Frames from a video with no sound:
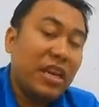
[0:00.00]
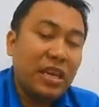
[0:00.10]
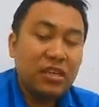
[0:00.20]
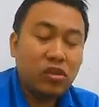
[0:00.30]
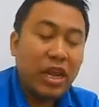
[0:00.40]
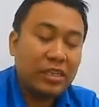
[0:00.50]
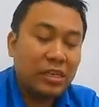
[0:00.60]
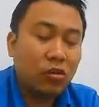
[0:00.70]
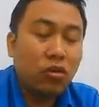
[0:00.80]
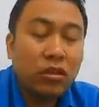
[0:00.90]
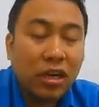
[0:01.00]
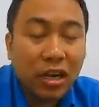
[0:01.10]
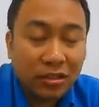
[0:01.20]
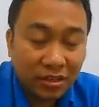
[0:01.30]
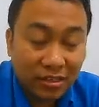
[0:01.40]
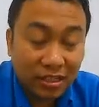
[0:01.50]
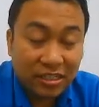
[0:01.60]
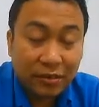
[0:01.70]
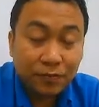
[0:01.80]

Yeah, so that is a contra transaction.